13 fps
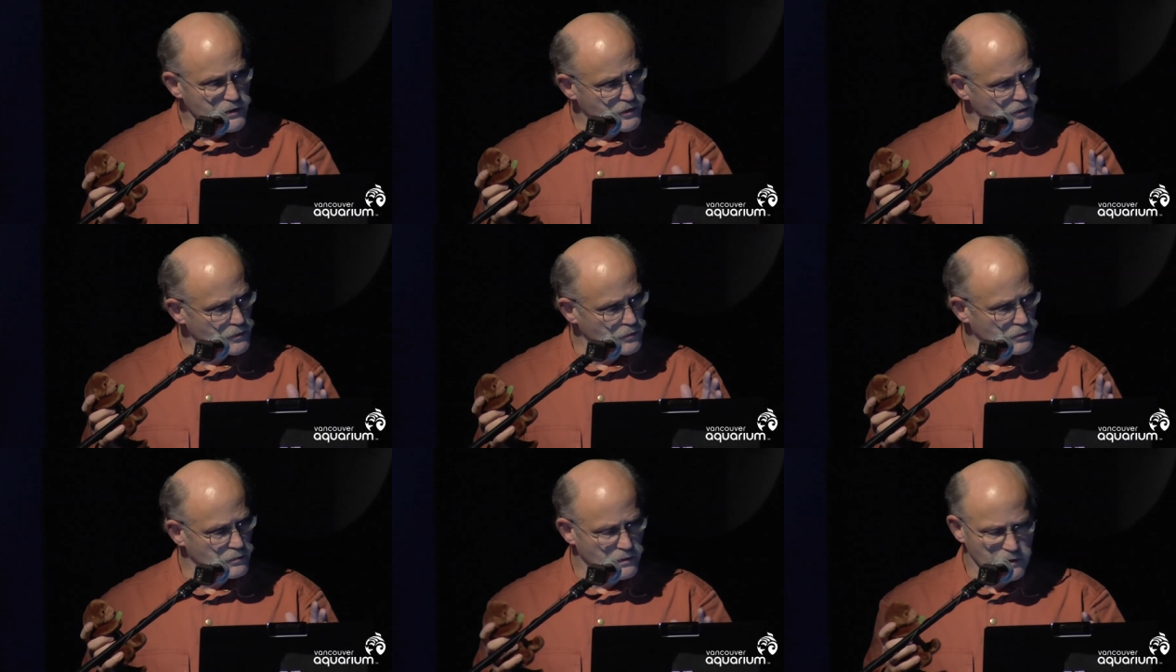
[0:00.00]

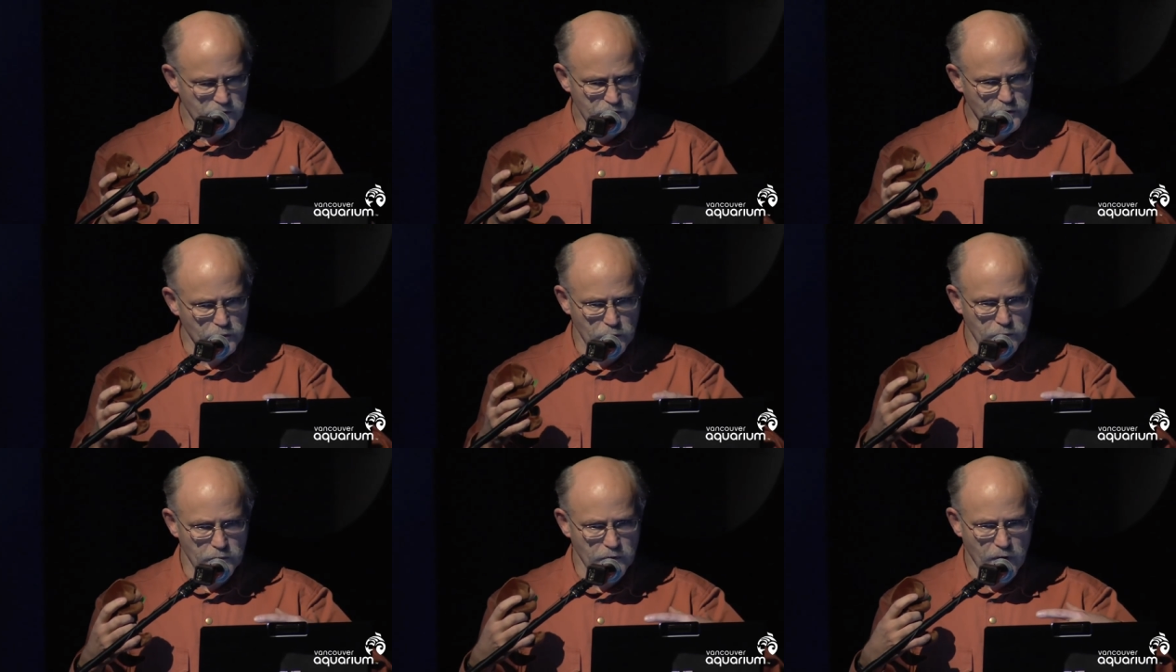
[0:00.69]
to
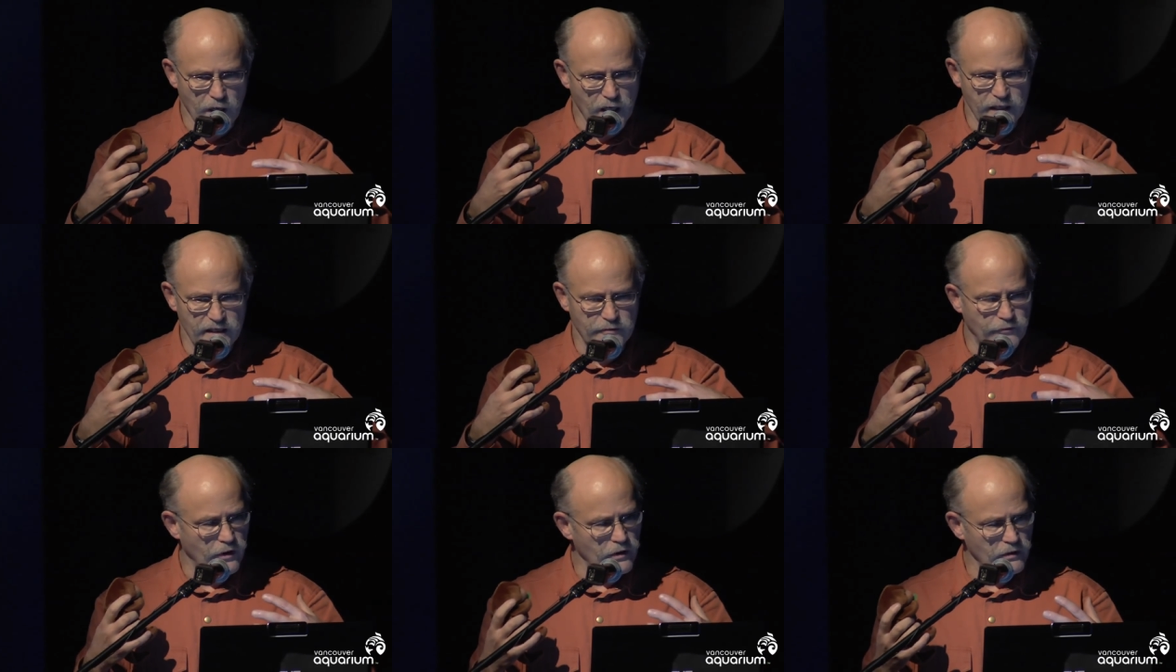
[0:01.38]
to
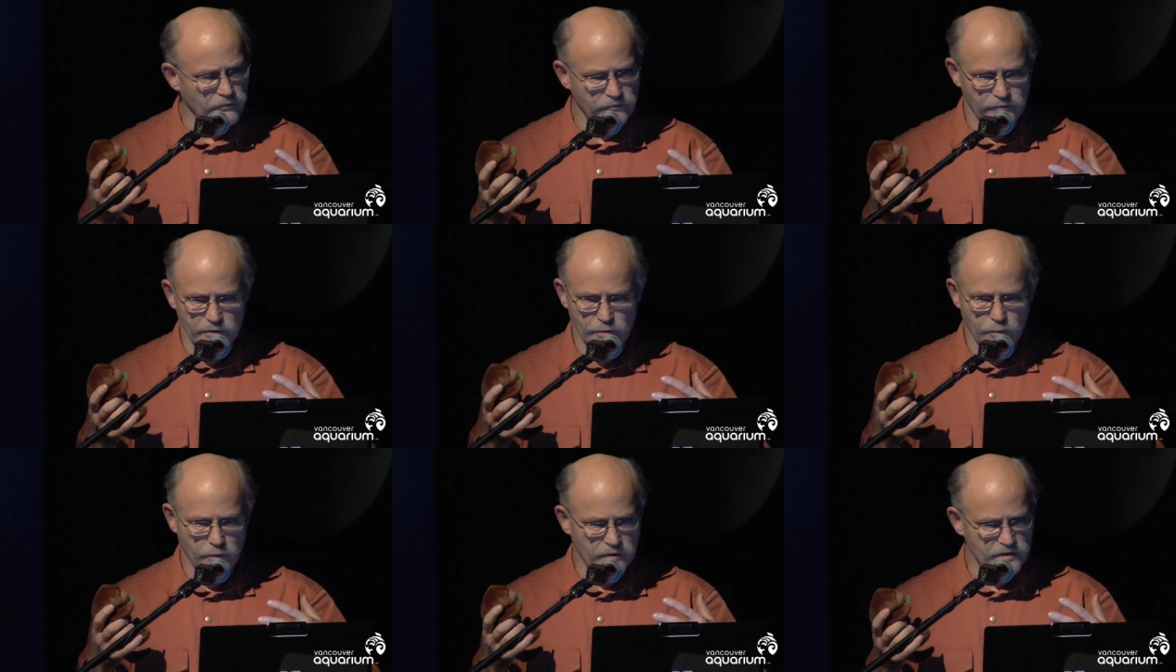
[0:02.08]
evolve
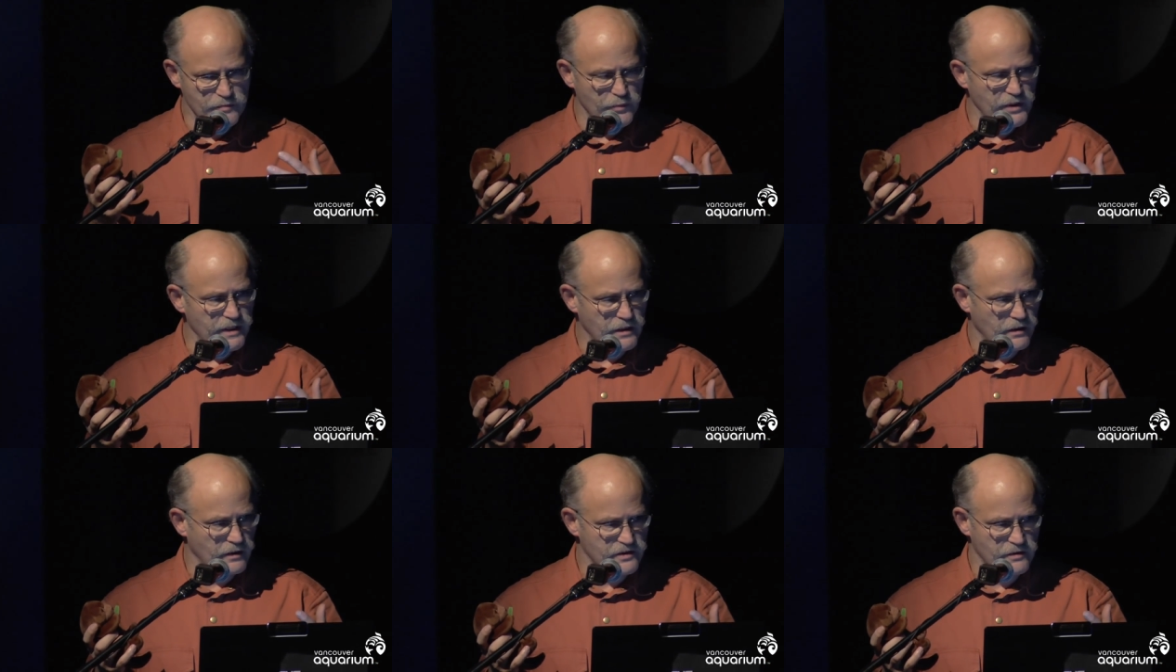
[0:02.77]
towards marine
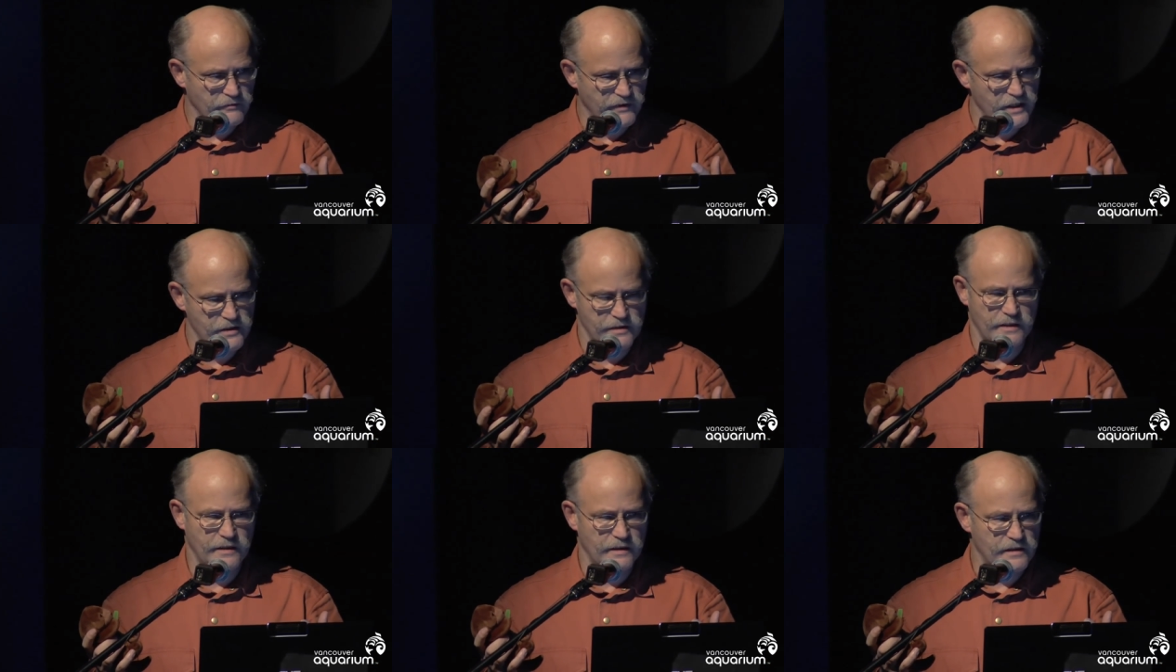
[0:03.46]

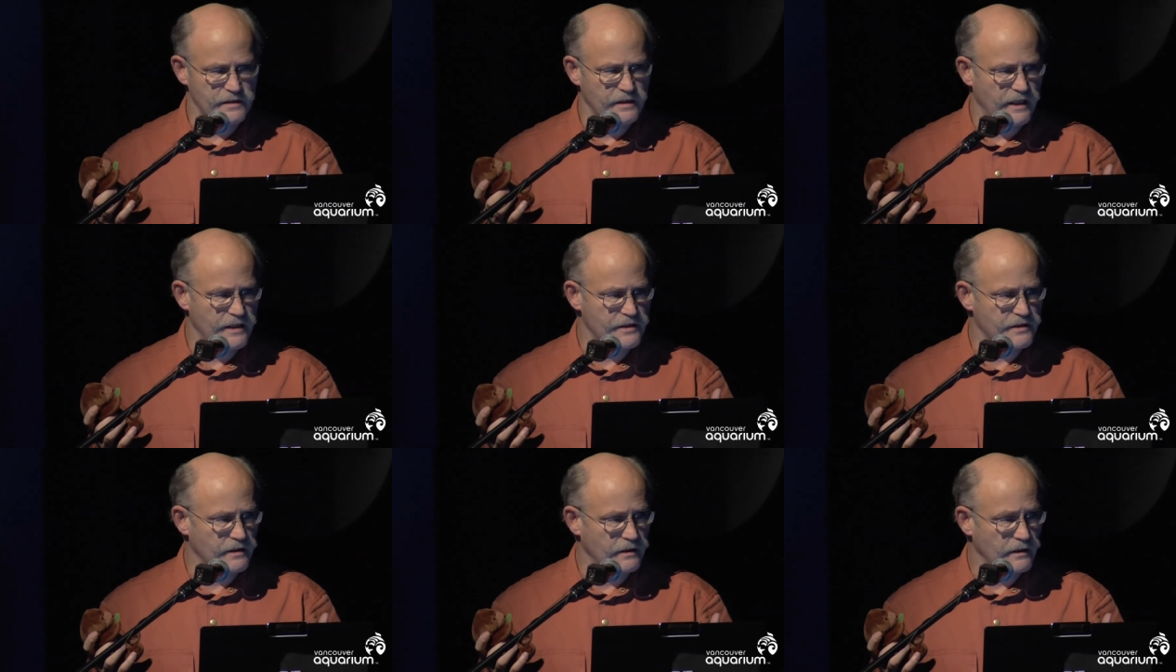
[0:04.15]
conservation in this
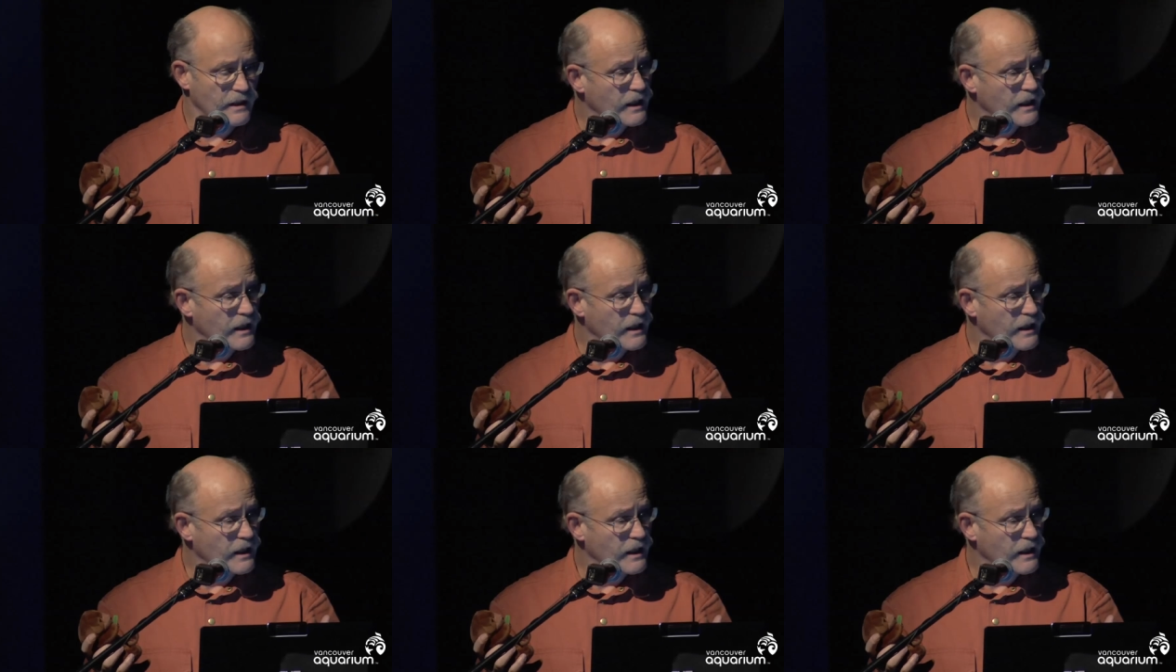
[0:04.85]
nation.